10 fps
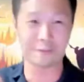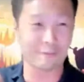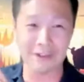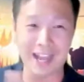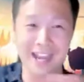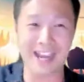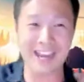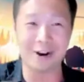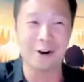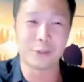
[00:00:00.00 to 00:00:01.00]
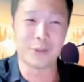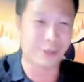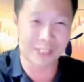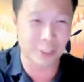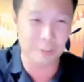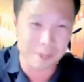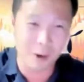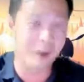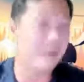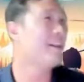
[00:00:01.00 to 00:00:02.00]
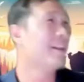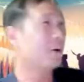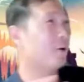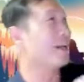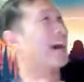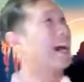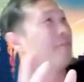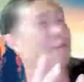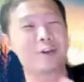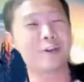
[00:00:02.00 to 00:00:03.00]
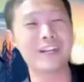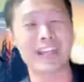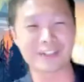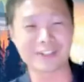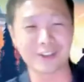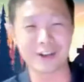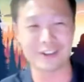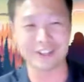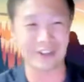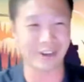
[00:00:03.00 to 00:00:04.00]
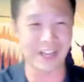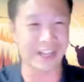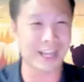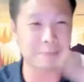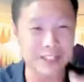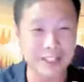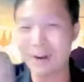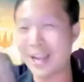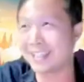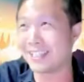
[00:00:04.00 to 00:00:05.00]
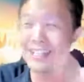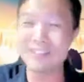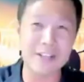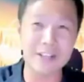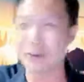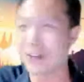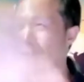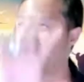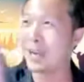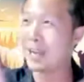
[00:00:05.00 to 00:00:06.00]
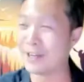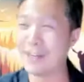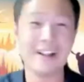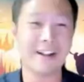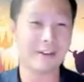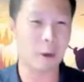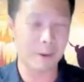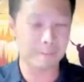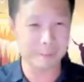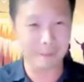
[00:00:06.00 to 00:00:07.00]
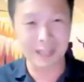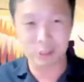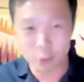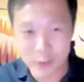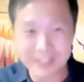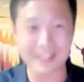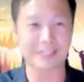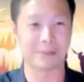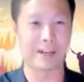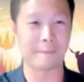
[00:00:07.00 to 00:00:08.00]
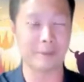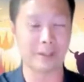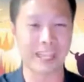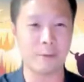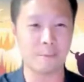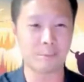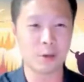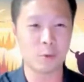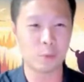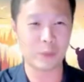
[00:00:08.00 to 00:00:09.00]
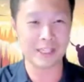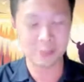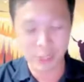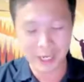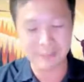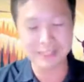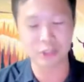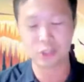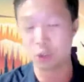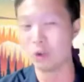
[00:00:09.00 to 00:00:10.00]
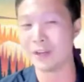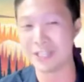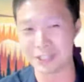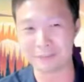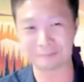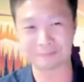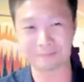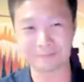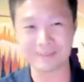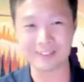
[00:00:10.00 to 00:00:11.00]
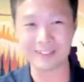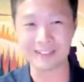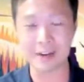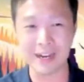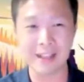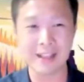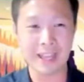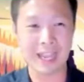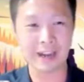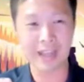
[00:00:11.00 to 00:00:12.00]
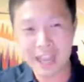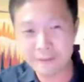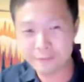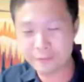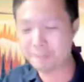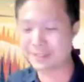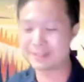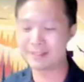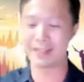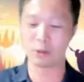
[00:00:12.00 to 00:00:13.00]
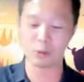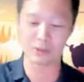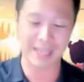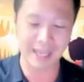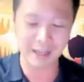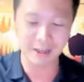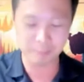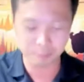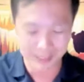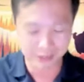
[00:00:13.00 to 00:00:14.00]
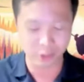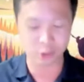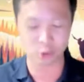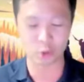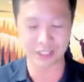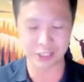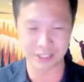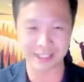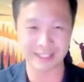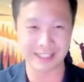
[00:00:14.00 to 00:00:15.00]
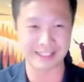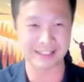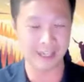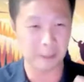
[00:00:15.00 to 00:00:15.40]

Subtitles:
fly all the way to that shopping mall, go and hunt for the green dinosaur, you know, and they capture the rest, they earn Affyn token or whatever. Now, when people are going this, right, okay, we track based on geolocation, right? And every person that goes there based on geolocation, it's